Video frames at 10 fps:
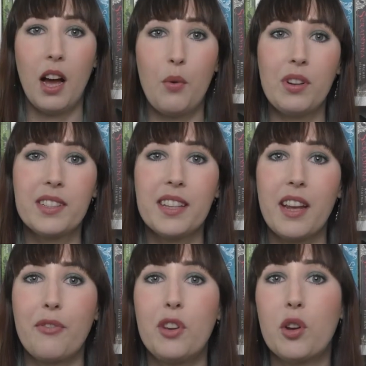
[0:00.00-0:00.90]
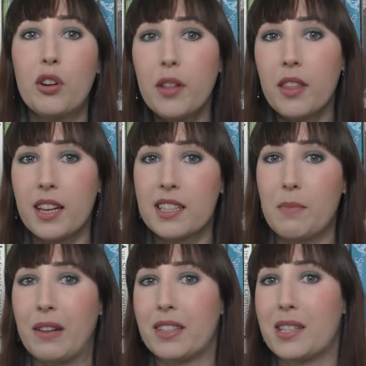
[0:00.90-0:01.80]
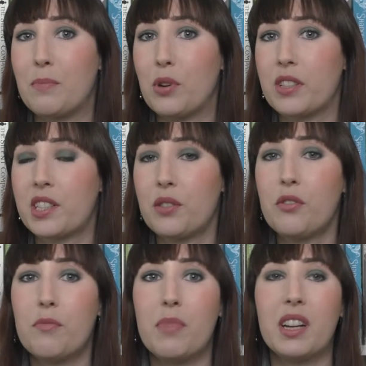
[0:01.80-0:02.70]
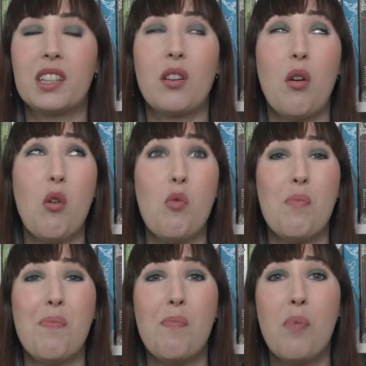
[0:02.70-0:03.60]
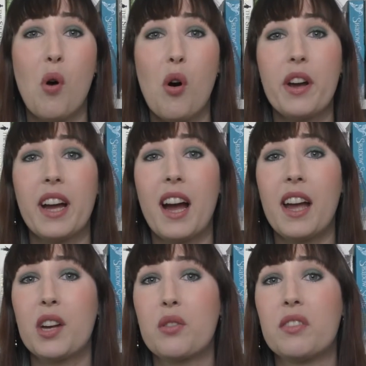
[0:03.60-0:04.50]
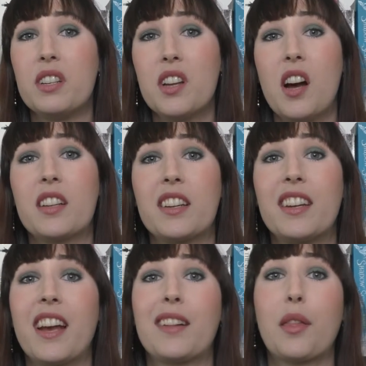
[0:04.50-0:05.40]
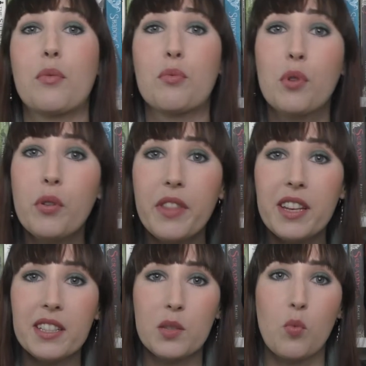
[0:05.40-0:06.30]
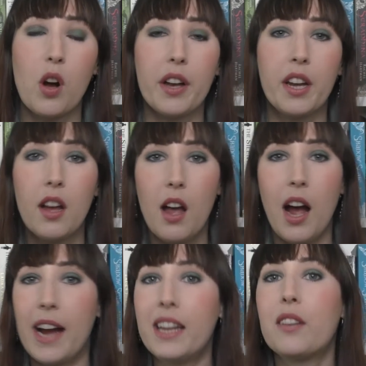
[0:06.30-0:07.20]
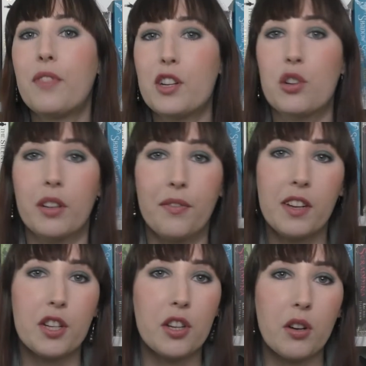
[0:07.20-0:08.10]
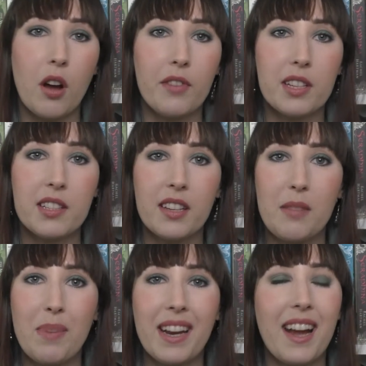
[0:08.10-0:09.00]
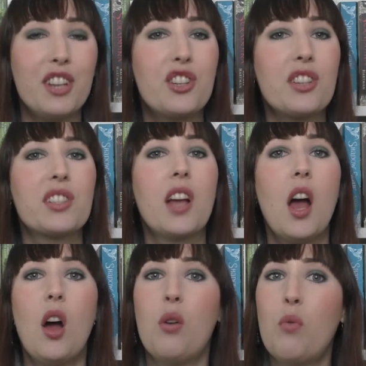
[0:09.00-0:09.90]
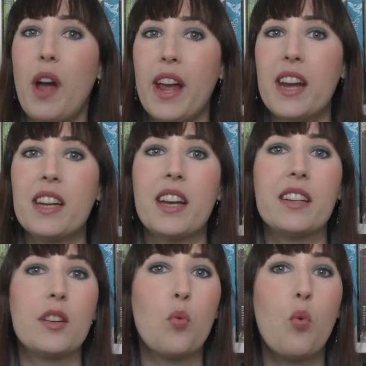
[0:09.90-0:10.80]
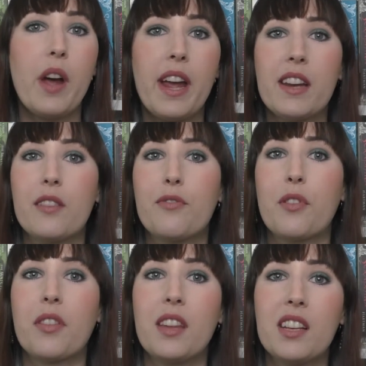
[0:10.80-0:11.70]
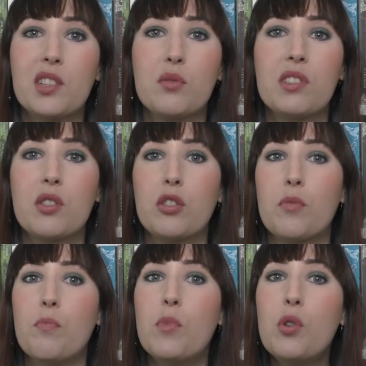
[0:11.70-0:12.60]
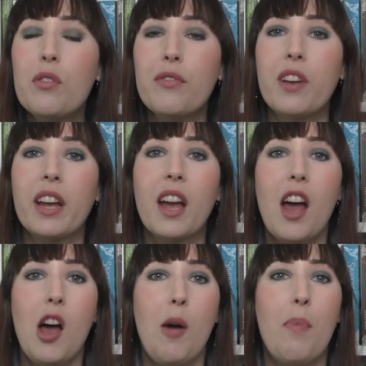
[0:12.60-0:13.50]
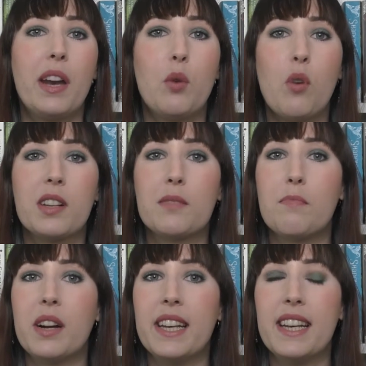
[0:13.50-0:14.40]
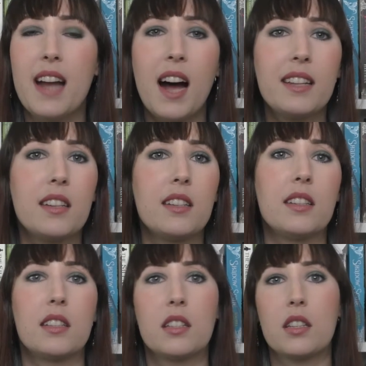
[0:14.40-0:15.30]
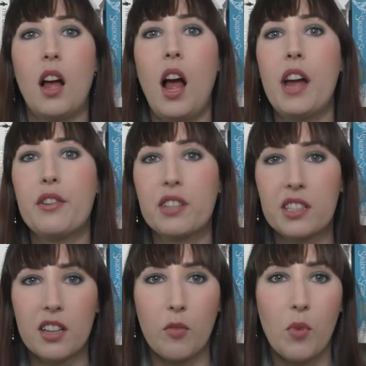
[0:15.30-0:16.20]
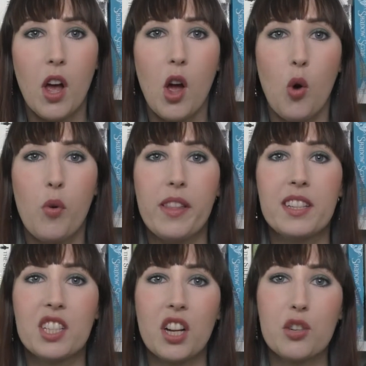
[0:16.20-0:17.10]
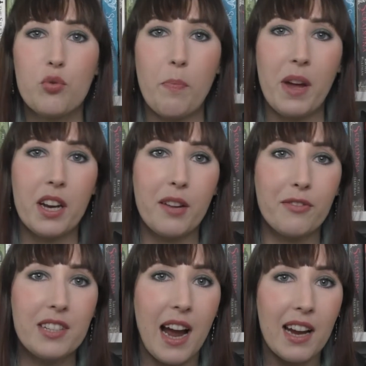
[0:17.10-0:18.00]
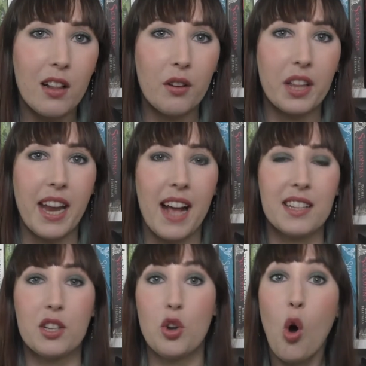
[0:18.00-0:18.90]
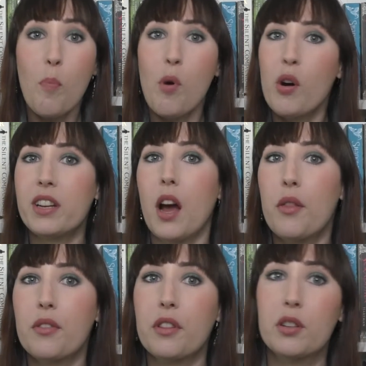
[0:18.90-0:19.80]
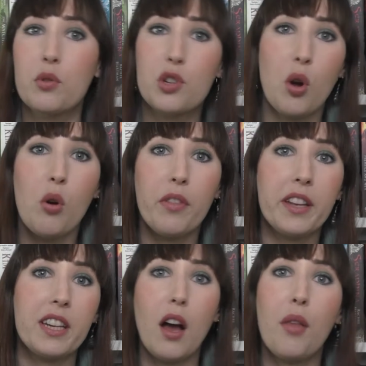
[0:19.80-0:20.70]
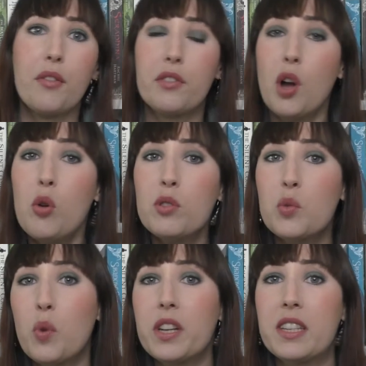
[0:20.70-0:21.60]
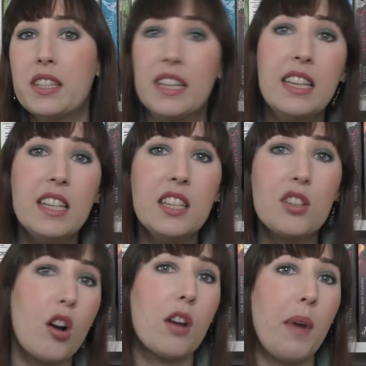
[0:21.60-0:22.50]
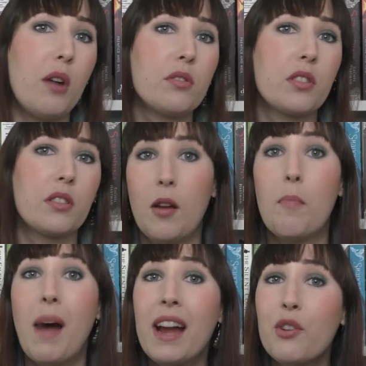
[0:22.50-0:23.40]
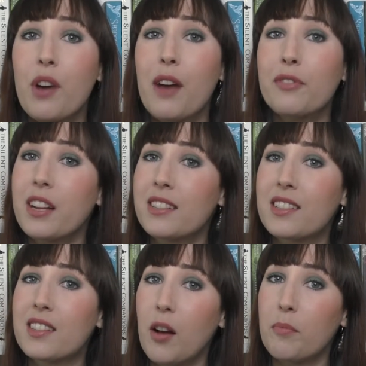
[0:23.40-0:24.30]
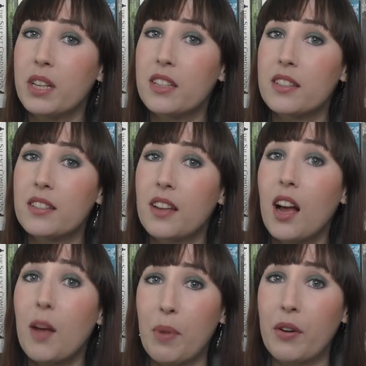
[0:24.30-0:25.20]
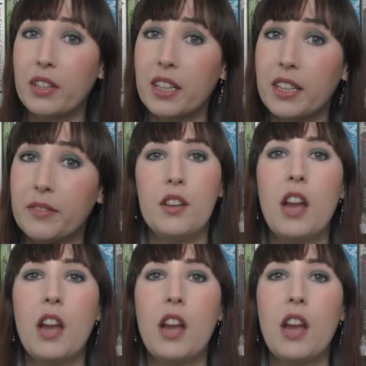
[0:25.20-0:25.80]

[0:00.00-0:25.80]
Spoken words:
I will say a few good things about this book soon, but oh boy, I could not get through this one. I did eventually finish it, obviously, but I just waited and waited for things to start moving, but it was monotonous, tiresome, with such repetitive dialogue that has no point other than to show that the author knows what teen talk about. Minecraft and zombies. Apparently.